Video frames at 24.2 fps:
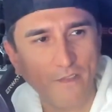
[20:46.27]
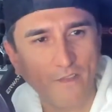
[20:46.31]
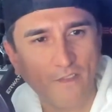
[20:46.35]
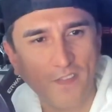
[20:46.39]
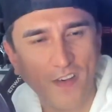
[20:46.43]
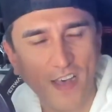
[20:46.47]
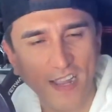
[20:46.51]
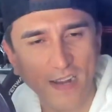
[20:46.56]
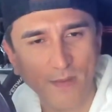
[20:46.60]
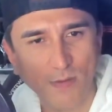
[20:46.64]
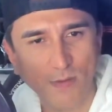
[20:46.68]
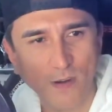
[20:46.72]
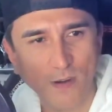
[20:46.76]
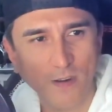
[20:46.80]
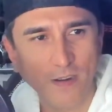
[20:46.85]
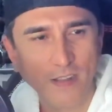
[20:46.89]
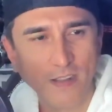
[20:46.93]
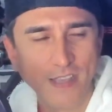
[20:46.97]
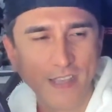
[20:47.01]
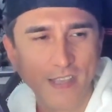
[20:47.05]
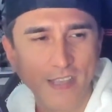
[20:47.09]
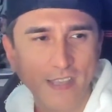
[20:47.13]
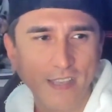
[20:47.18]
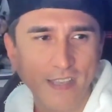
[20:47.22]
fiber,
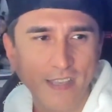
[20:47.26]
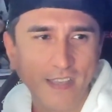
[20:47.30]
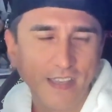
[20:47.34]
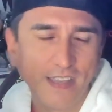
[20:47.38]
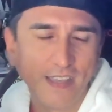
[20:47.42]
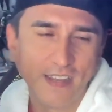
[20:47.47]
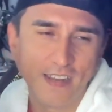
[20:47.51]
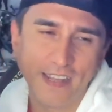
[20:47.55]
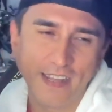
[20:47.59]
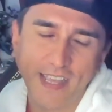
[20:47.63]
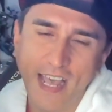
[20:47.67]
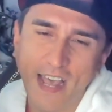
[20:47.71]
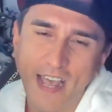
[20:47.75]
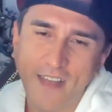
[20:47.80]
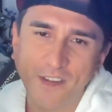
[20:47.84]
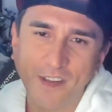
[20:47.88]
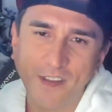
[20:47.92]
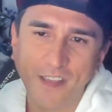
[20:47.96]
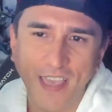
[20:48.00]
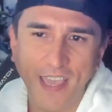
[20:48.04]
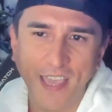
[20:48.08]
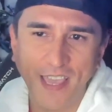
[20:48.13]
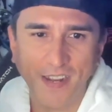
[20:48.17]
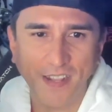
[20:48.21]
and like after
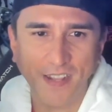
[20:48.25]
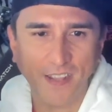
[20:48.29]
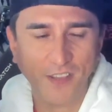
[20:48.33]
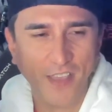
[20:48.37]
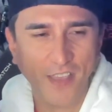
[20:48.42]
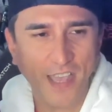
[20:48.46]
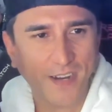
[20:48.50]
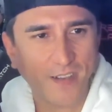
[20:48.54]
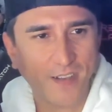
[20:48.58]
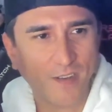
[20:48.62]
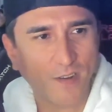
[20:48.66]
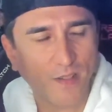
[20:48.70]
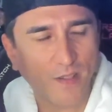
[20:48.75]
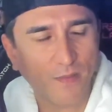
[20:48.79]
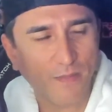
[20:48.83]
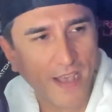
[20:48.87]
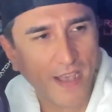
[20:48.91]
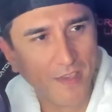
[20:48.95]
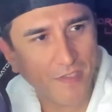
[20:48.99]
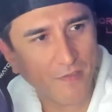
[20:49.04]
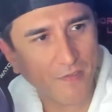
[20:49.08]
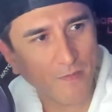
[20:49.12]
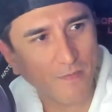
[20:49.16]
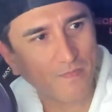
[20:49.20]
you ate it, you had to go to the
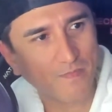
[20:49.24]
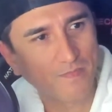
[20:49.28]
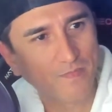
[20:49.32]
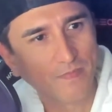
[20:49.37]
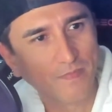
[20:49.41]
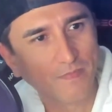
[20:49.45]
bathroom.